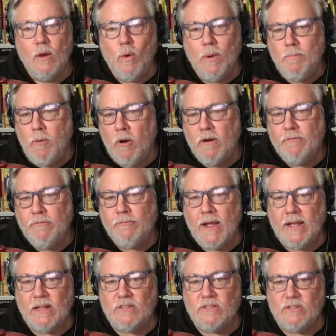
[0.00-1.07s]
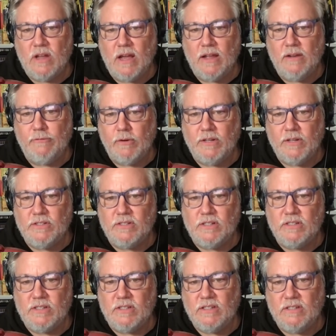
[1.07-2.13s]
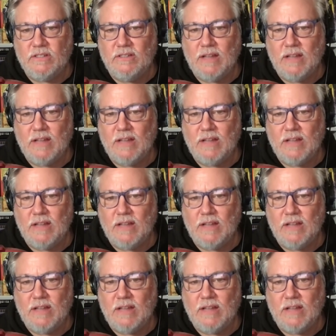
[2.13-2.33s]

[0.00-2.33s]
What part of Frankenstein, for instance, is